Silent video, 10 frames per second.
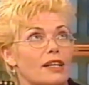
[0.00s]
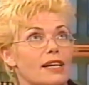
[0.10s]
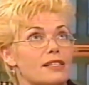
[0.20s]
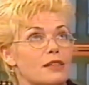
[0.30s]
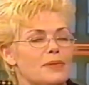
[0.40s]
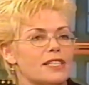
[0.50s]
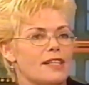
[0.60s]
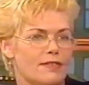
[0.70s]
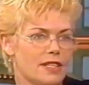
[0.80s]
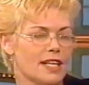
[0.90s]
Kelsey will be
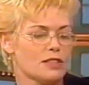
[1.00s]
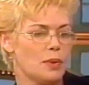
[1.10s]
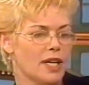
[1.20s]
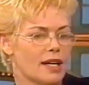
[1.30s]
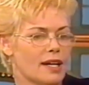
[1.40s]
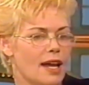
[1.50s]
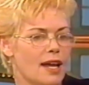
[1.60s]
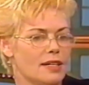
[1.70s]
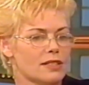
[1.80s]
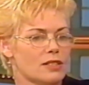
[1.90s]
seven next week,
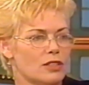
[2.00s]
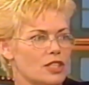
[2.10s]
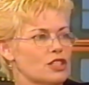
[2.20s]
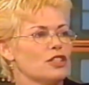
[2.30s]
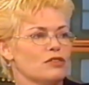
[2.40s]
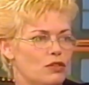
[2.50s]
and Sonora just turned